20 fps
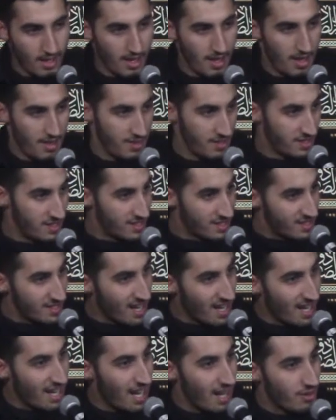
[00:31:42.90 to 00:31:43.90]
And this is
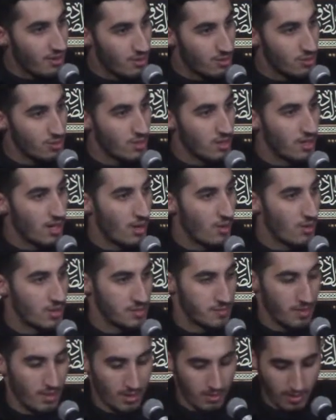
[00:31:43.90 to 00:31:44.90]
exactly how Rasulullah
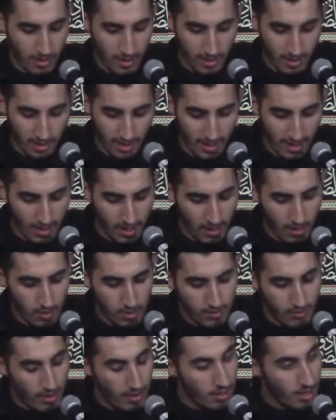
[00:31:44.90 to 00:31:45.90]
was, by the way. He
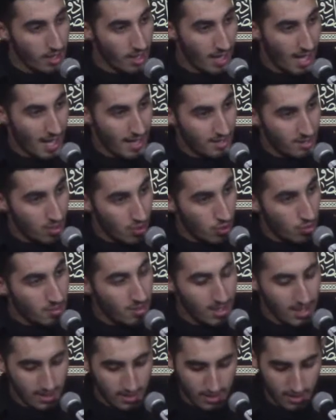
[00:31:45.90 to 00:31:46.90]
was very, he had the
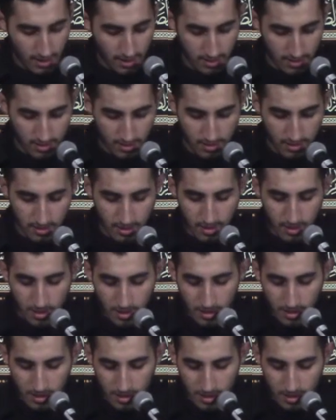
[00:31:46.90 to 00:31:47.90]
humility.
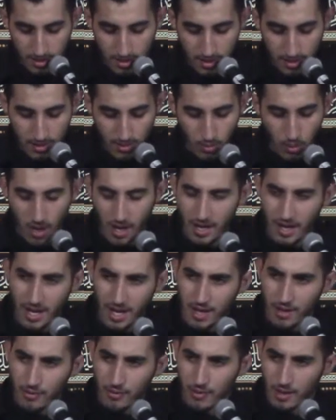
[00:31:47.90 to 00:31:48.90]
What can I
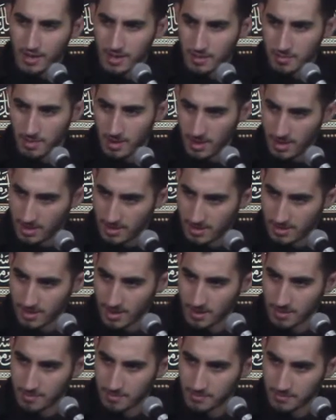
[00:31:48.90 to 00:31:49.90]
give Fatima alayhi
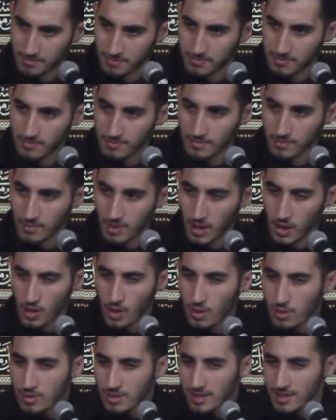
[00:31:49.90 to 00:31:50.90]
salam? He
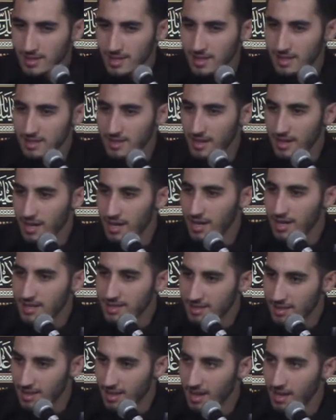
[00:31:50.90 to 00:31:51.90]
knows that Sayyid Zahra alayhi
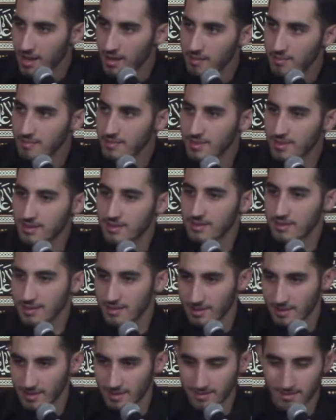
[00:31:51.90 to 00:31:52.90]
salam,
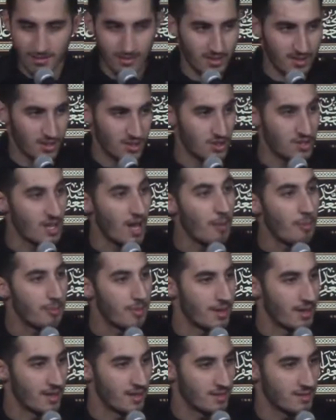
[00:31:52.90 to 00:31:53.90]
is, she's up
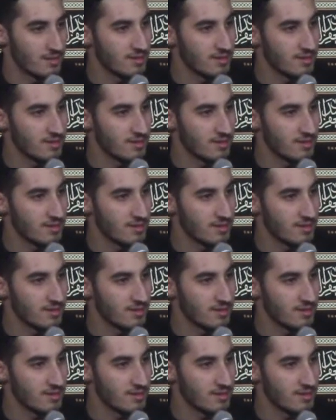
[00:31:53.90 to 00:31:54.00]
there.